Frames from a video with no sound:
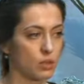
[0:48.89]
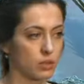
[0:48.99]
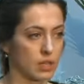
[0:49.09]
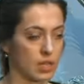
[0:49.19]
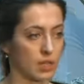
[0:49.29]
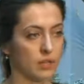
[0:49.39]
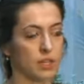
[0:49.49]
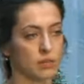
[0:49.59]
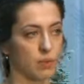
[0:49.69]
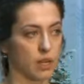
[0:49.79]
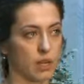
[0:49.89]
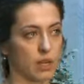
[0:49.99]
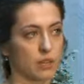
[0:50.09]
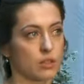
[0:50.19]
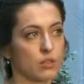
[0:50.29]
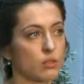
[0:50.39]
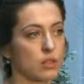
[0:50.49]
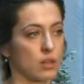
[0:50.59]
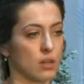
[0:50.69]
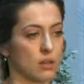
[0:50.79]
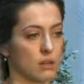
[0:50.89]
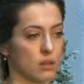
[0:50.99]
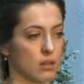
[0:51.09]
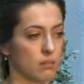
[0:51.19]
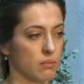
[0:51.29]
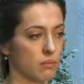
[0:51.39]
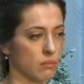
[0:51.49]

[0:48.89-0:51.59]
It's hard to believe that such thing could happen in the art